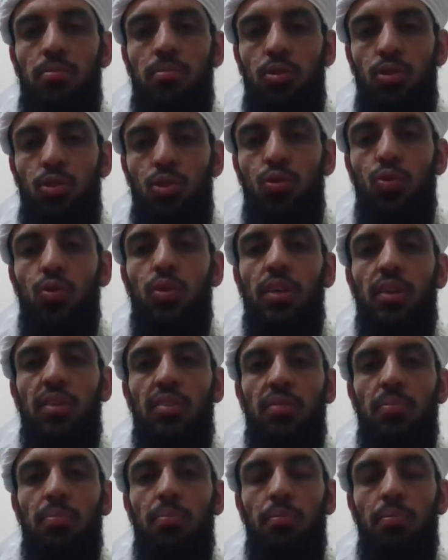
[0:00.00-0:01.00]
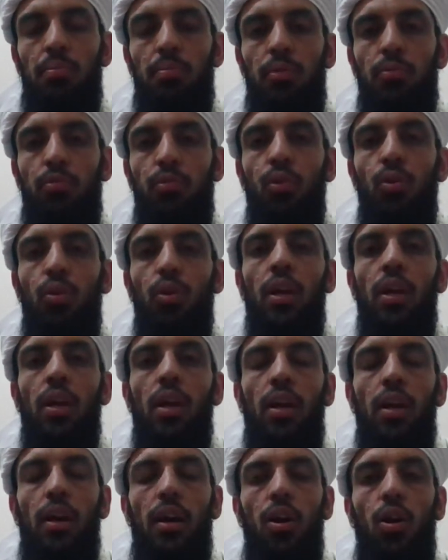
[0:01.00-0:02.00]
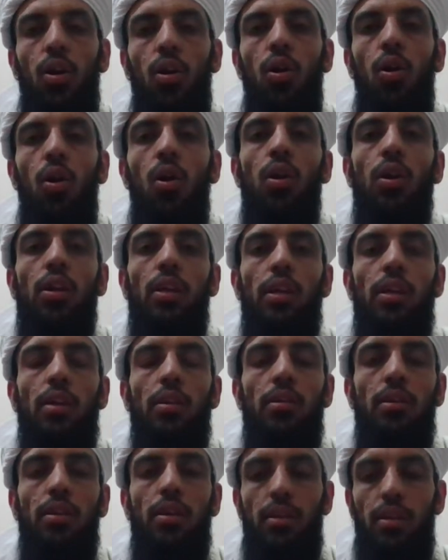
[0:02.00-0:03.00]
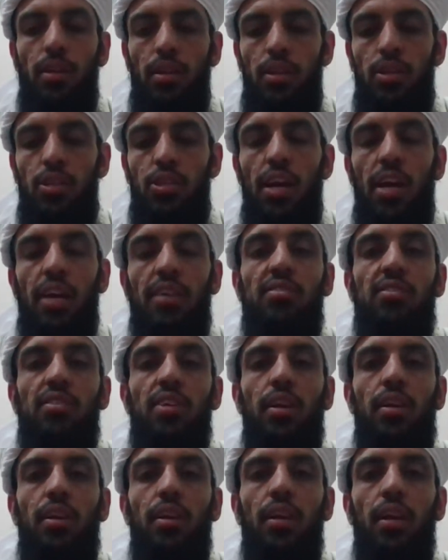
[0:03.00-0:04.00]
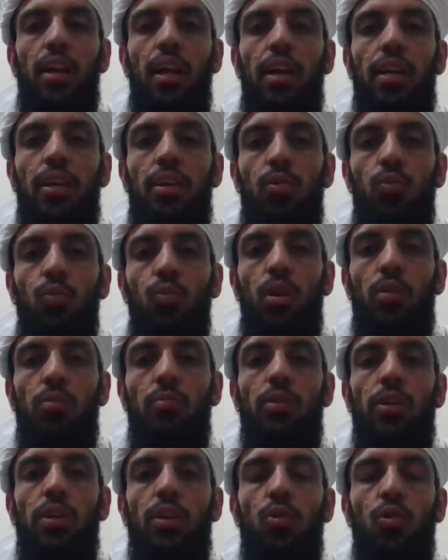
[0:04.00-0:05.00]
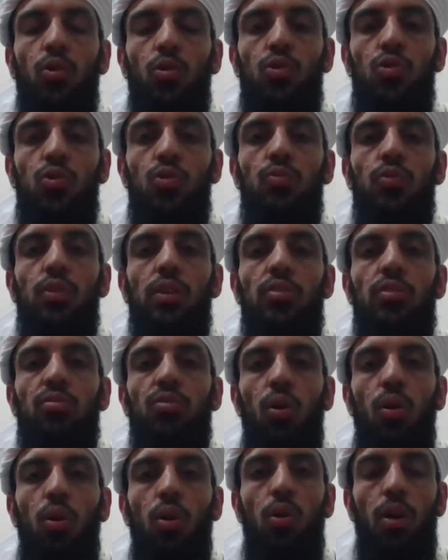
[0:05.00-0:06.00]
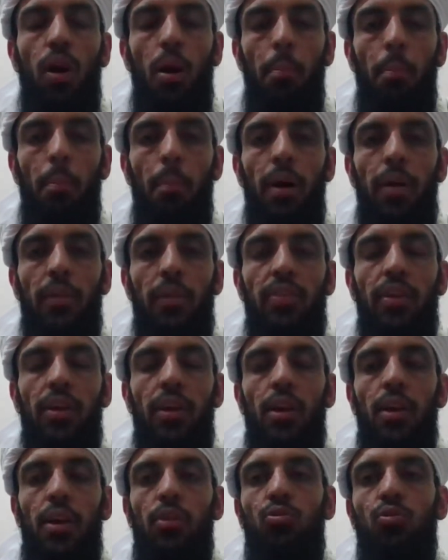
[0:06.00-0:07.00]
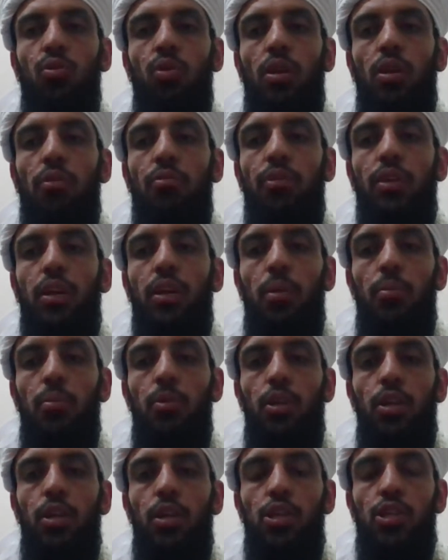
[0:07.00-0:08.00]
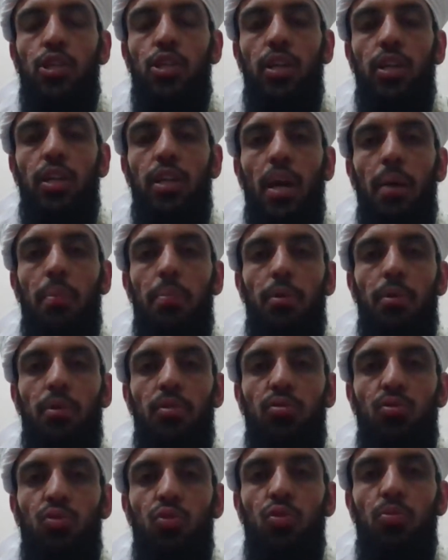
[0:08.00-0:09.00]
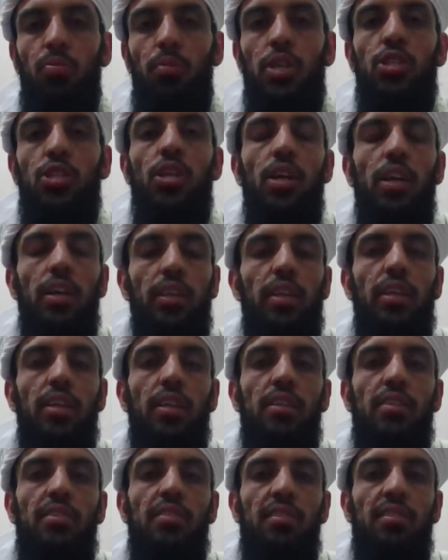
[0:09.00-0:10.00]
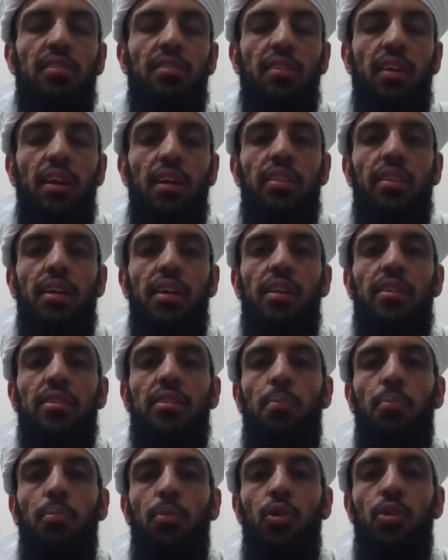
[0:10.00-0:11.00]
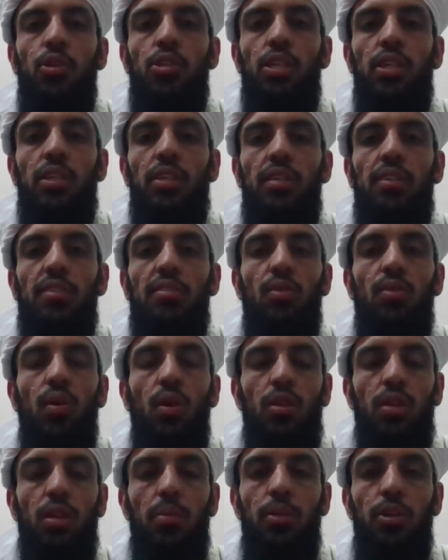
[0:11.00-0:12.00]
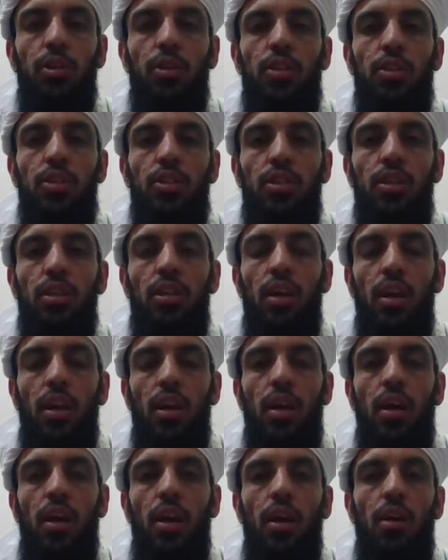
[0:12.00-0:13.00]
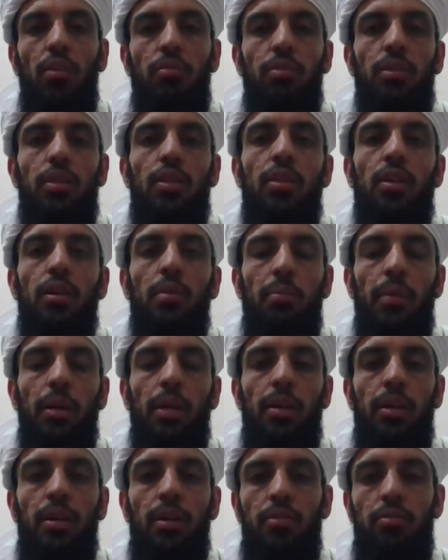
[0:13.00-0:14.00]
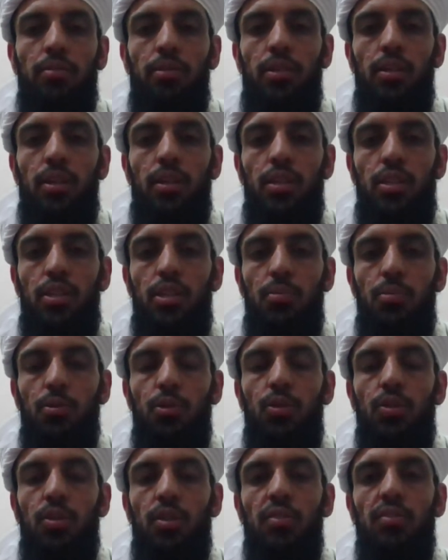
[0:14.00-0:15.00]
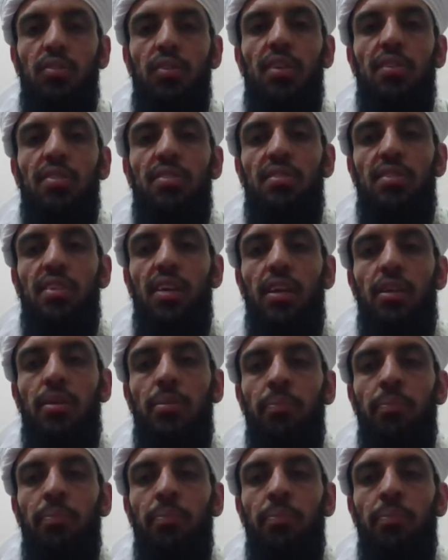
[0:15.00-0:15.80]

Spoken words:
2 days before, or it has taken like 1 week or 2 weeks or a month. So if the communication gap is too much, then it's a sign that the project is not communicating with the contributors. Instead,